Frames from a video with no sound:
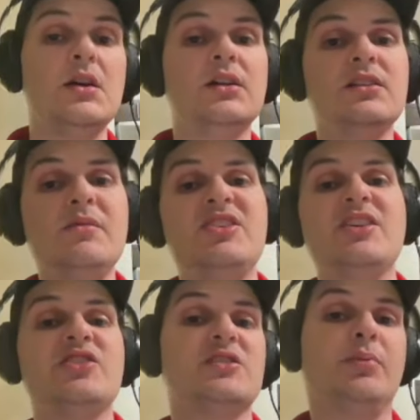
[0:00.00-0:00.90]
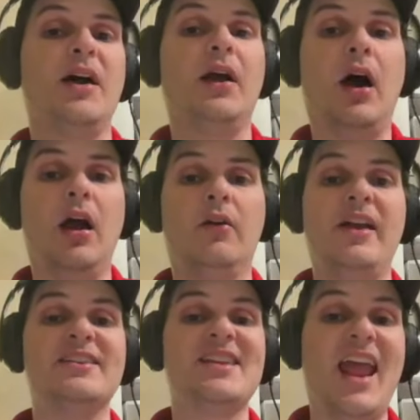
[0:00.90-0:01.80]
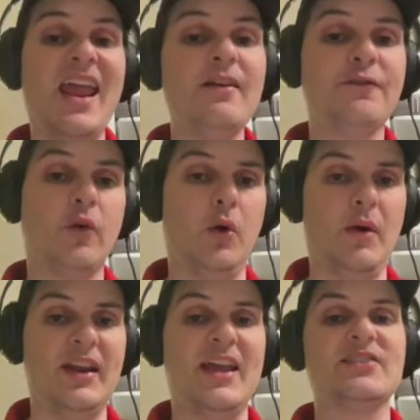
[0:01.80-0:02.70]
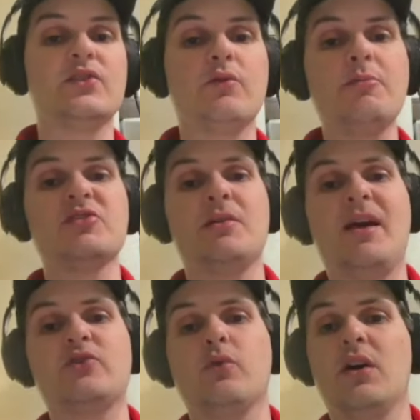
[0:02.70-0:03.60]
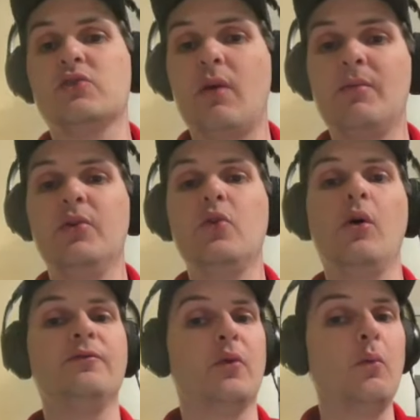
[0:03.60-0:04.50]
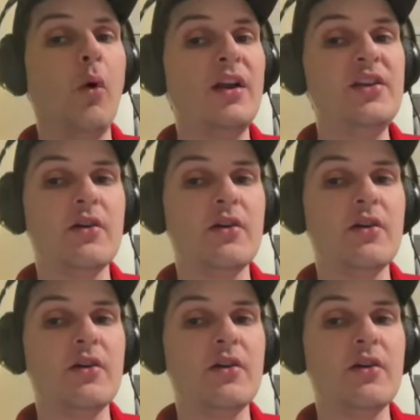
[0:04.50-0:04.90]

Limitations apply to I R As and four oh one ks. three percent match requires Robinhood Gold for one year